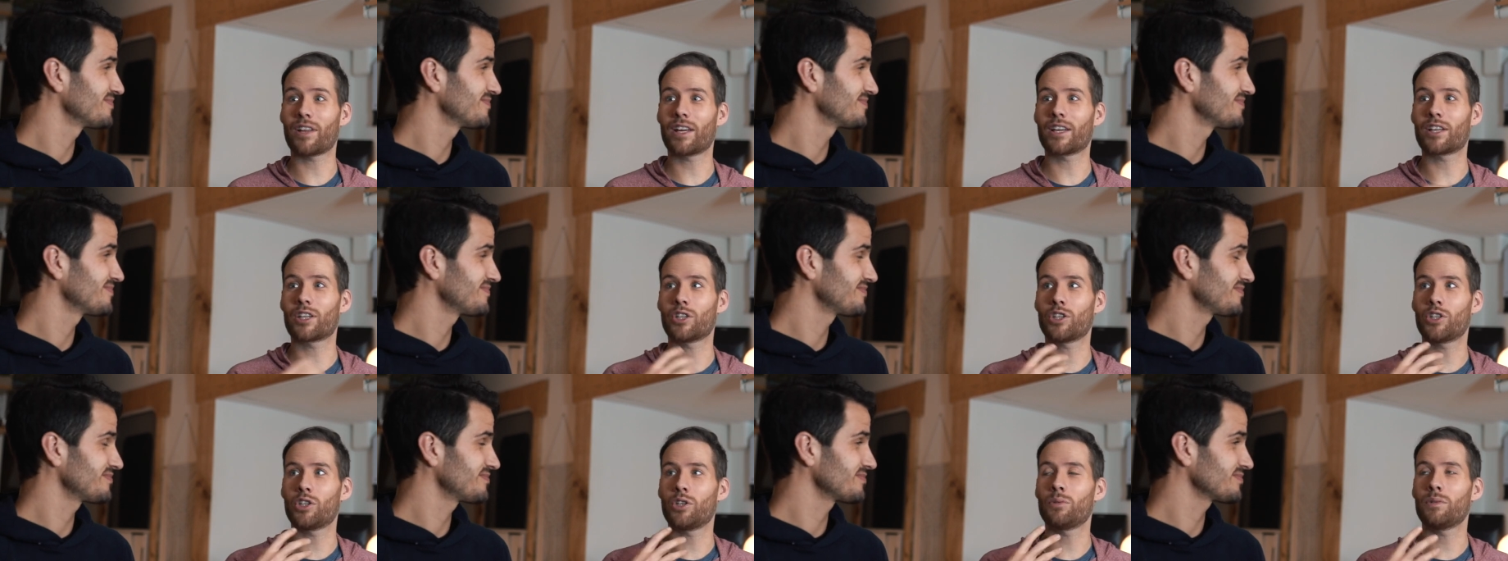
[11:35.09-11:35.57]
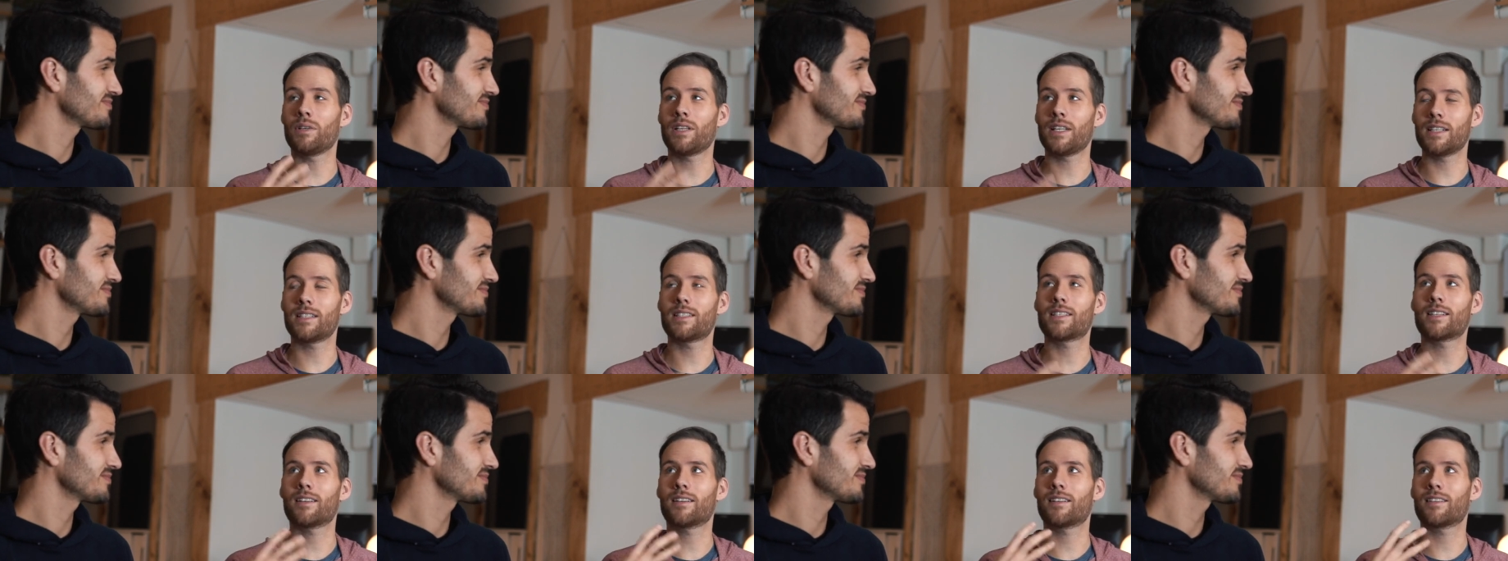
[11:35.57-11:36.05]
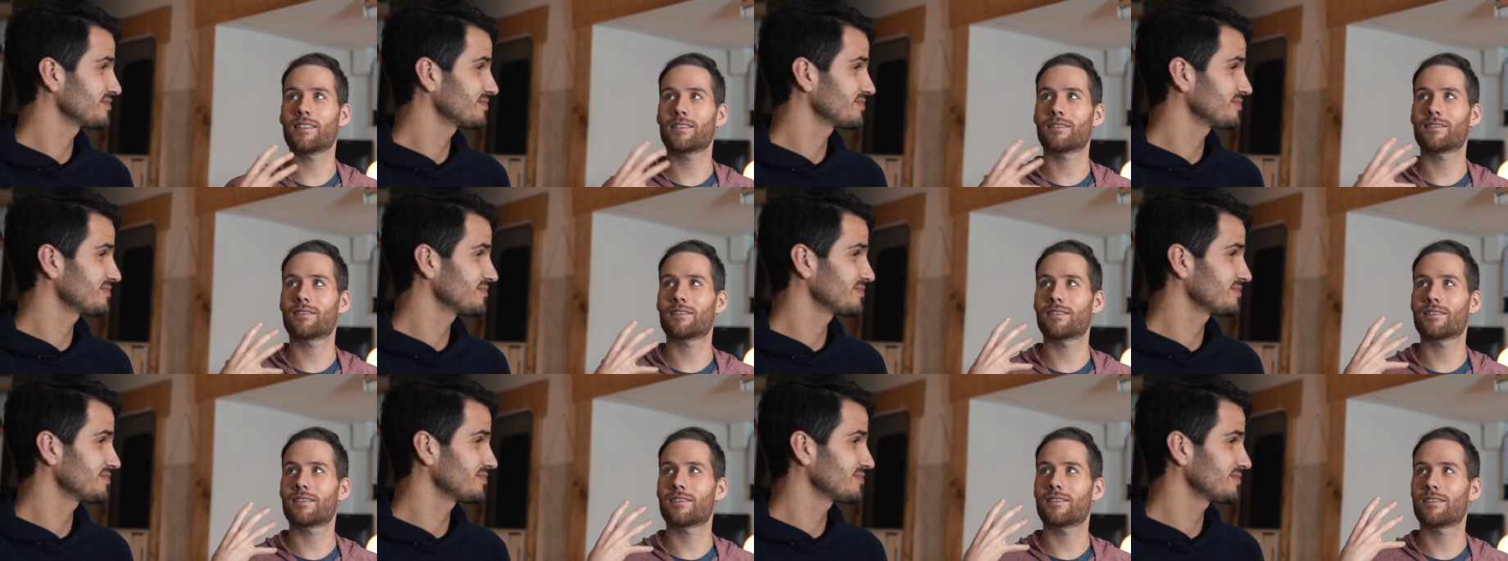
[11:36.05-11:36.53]
Speaker 1: Like, you need to
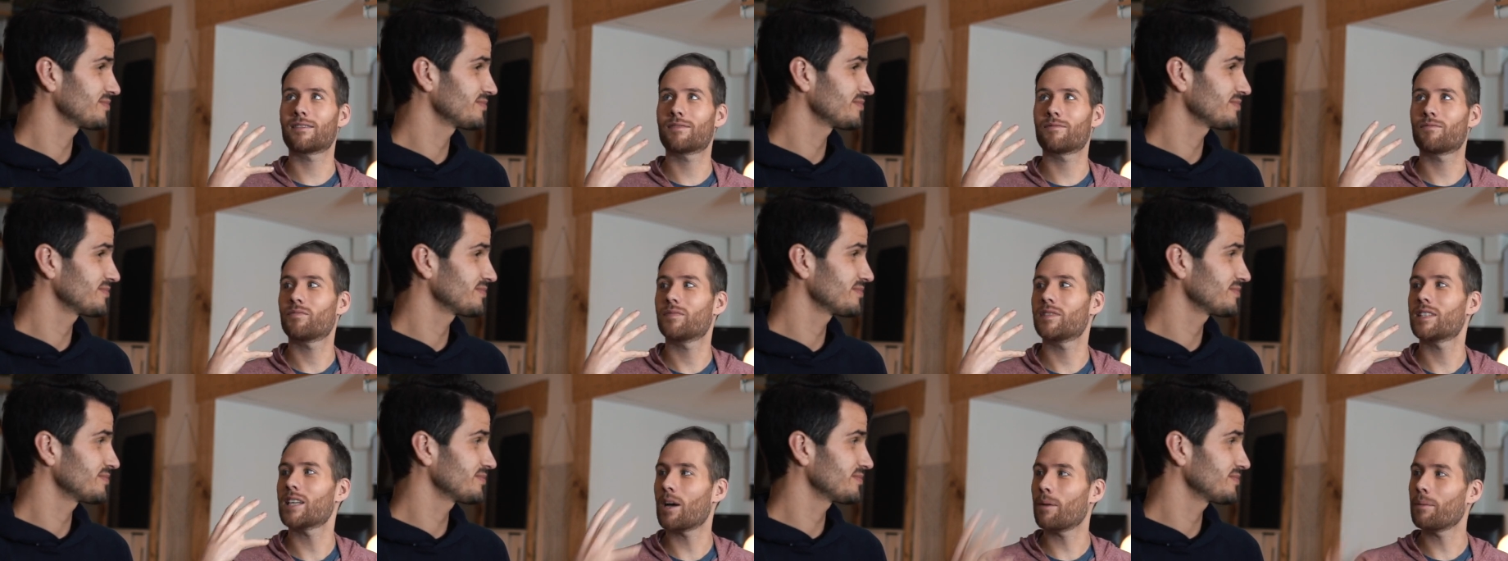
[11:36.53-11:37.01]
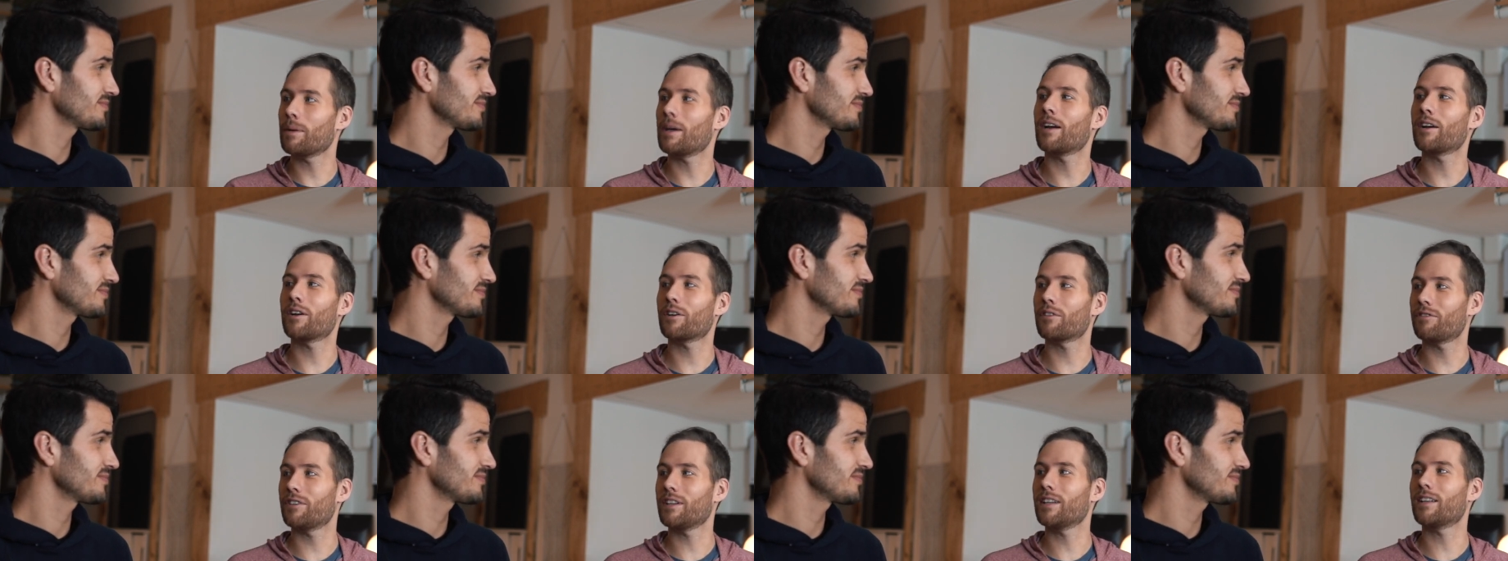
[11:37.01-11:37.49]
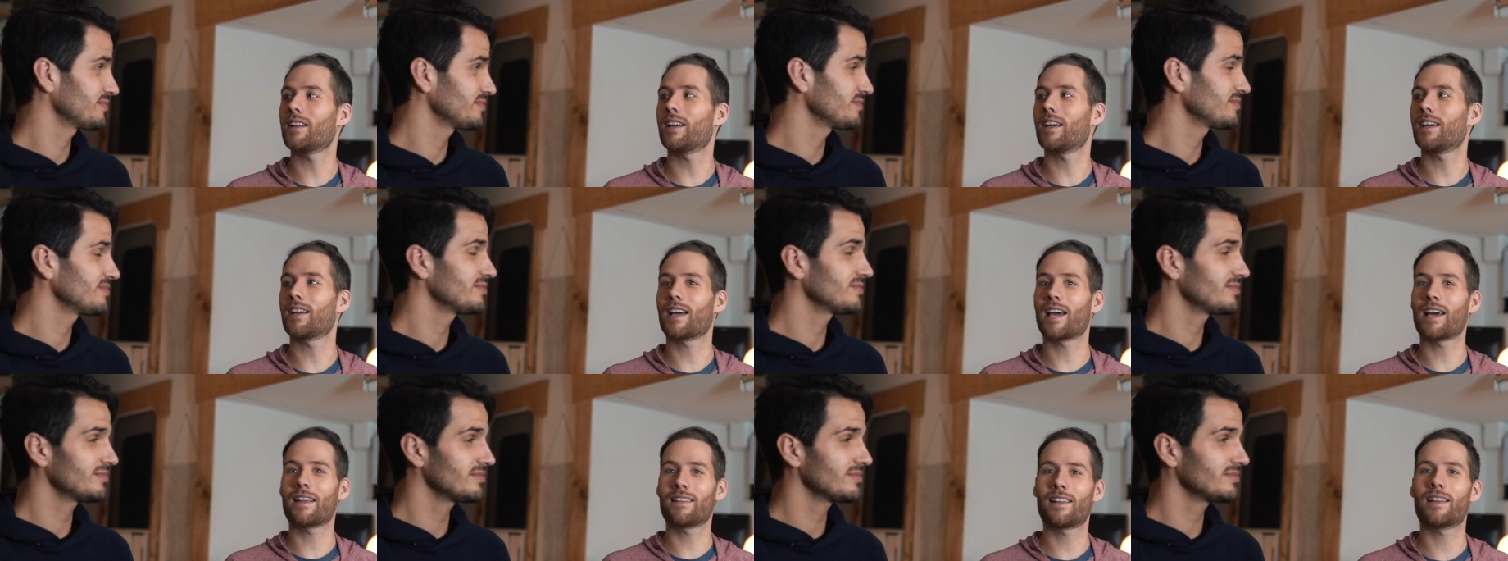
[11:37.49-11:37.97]
tell me how you're
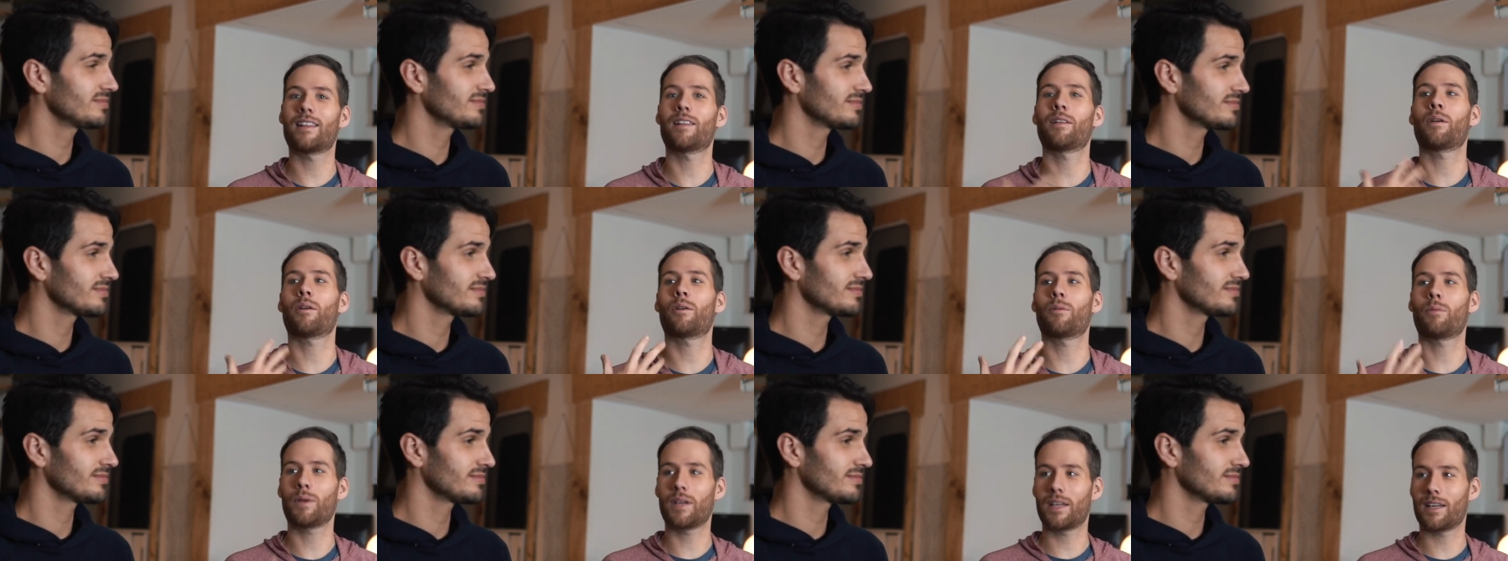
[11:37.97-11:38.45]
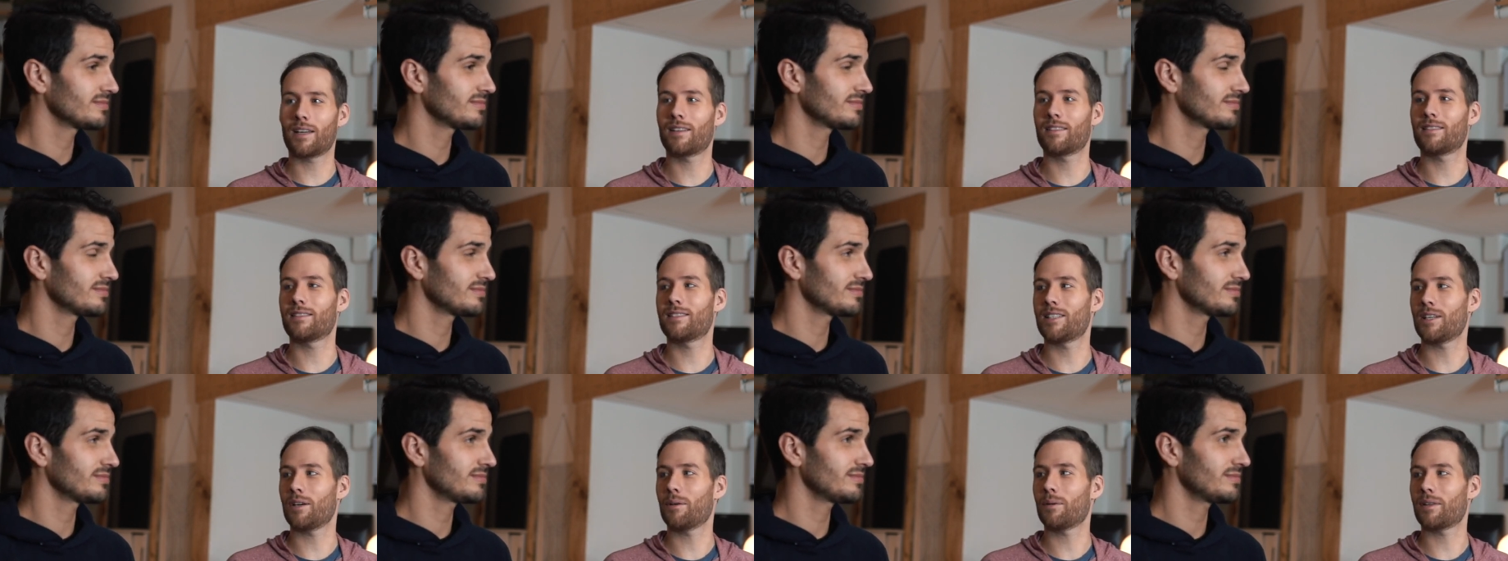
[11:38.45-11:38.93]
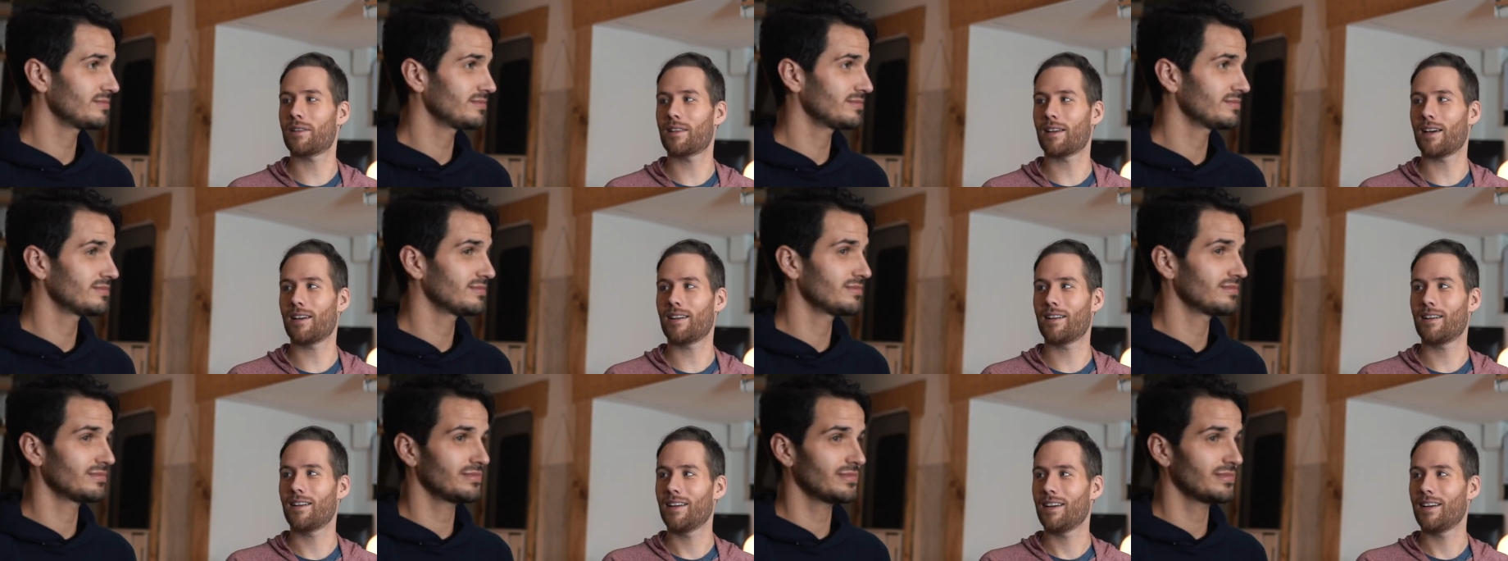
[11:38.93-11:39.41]
feeling, and then, like, we can deal with it.